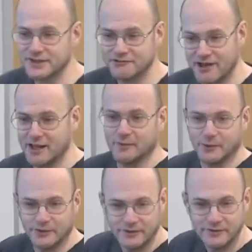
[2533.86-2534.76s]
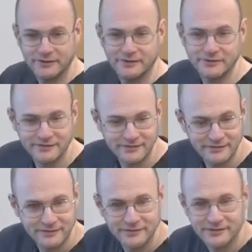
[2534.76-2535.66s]
and ran them all.
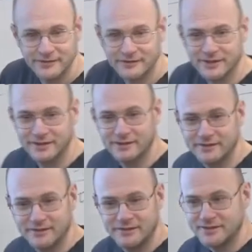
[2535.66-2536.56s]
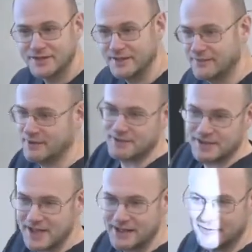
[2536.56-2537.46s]
Okay? See if there's a
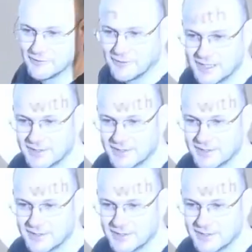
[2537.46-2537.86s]
set that always